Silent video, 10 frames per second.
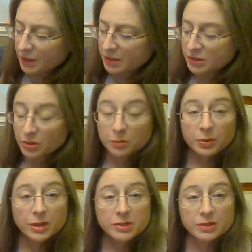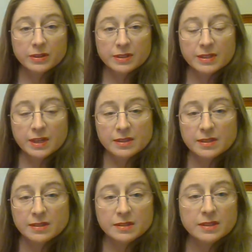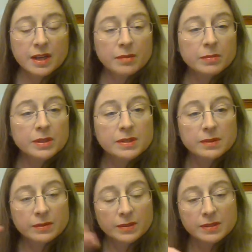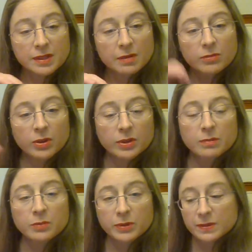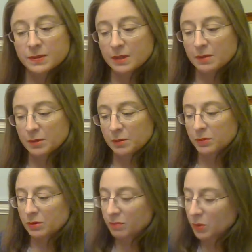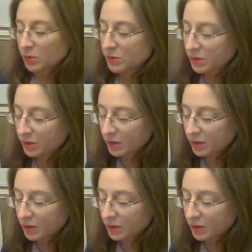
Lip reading: So the pressure in this case is the same because they're in the same volume with the same number of moles